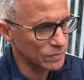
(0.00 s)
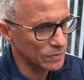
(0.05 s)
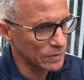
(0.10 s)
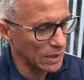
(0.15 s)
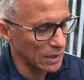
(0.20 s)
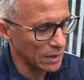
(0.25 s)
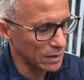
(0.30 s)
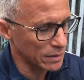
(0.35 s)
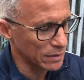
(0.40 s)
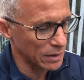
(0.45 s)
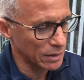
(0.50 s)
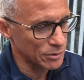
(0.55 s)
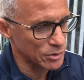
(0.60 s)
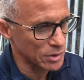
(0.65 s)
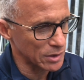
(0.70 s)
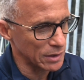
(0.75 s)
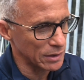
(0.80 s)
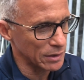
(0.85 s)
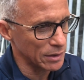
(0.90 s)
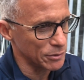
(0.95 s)

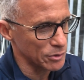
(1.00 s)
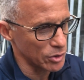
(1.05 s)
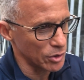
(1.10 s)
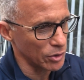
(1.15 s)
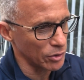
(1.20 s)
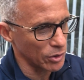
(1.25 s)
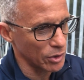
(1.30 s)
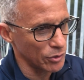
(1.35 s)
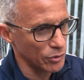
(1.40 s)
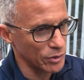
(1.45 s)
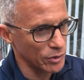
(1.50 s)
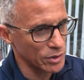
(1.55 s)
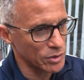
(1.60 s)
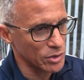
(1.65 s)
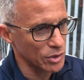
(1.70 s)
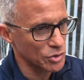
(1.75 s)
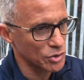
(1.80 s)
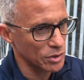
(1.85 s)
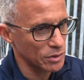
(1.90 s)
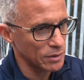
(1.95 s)
There was an ongoing
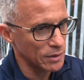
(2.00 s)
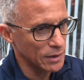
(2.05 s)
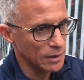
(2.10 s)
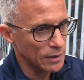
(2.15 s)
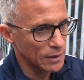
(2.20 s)
discussion.